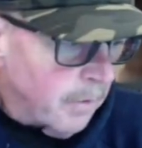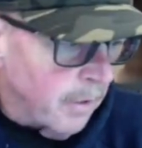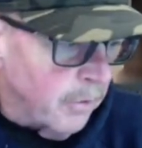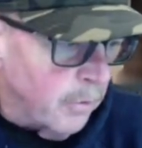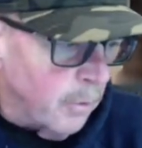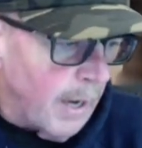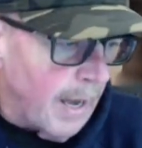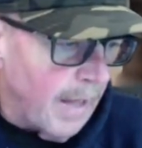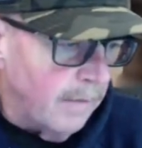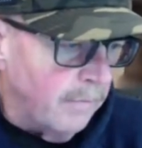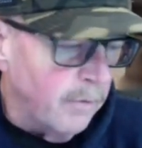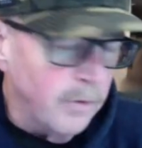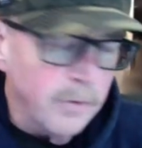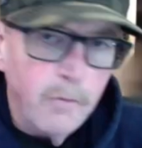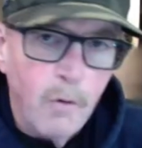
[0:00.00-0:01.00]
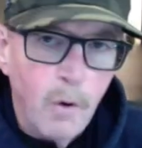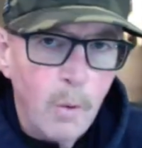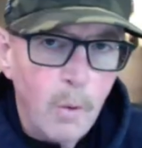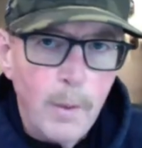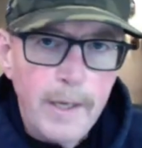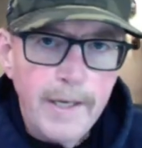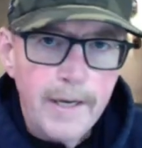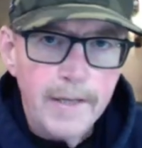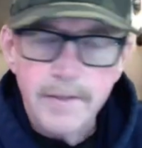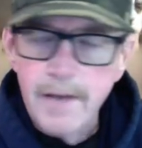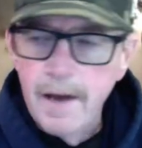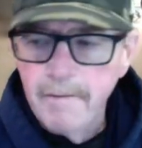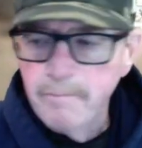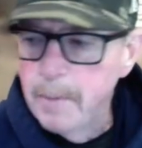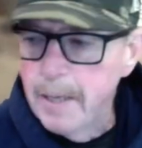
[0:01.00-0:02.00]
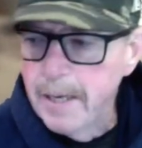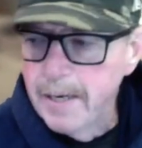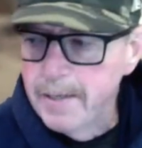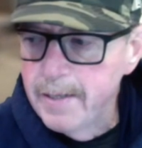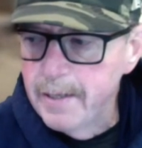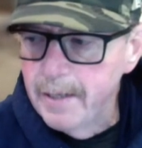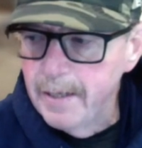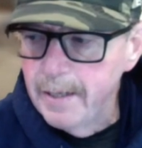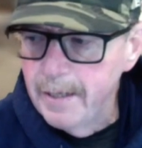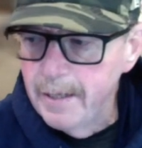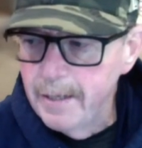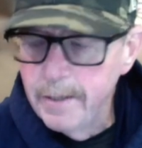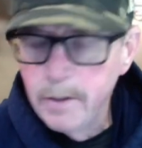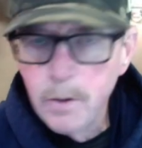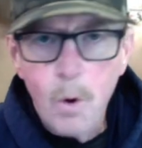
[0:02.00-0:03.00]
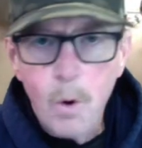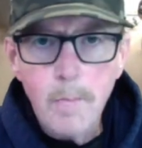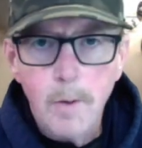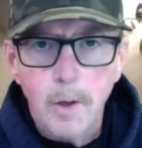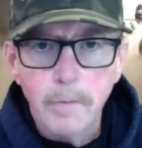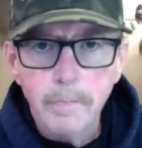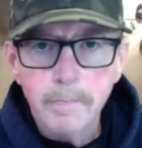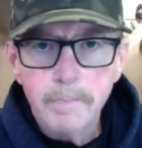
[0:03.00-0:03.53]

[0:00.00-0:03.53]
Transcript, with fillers: three out of the first four weekends I've been in normal,